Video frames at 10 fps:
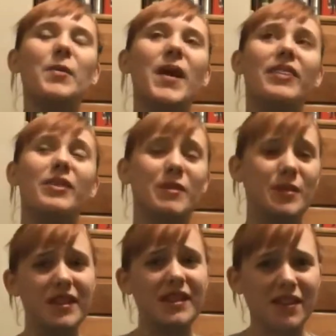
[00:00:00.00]
and the
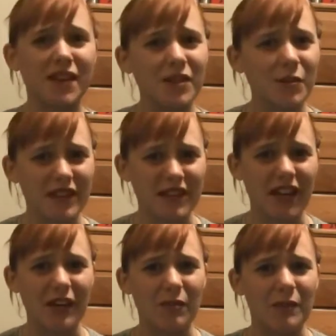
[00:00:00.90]
music is also really
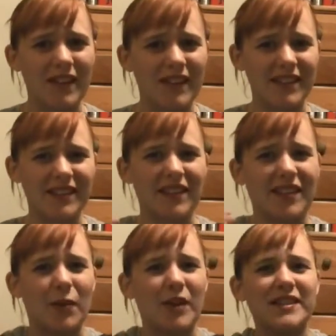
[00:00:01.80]
terrible because it's got
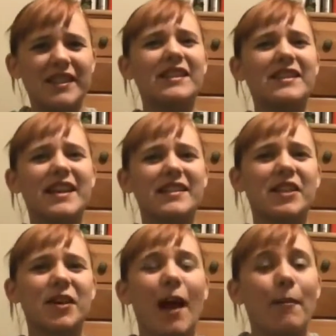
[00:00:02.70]
that weird
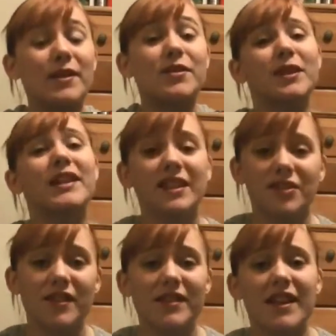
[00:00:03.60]
synthesizing crap, but it's really
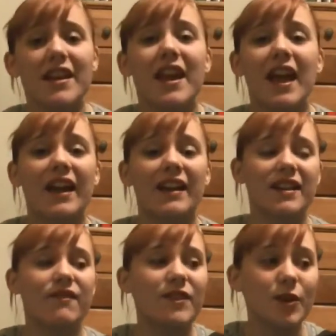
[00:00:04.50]
interesting,
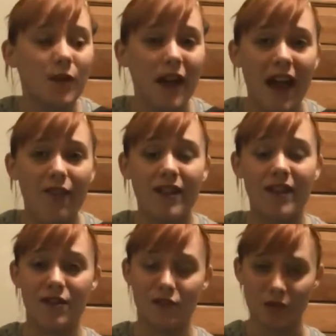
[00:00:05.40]
and if you have it
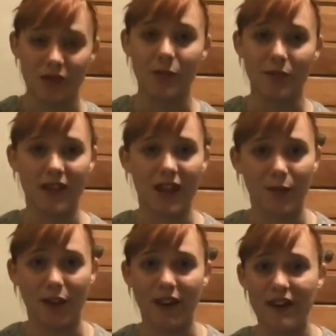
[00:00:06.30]
in your school's
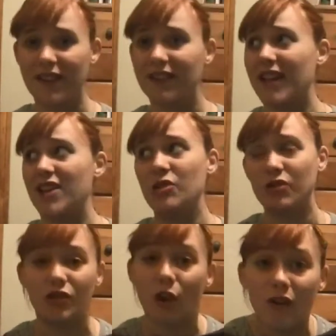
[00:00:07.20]
library, then like you
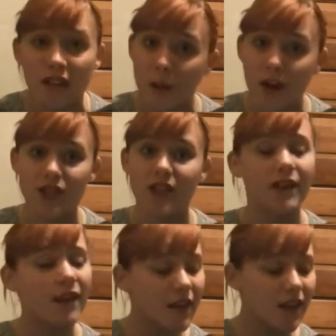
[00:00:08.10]
should totally watch it.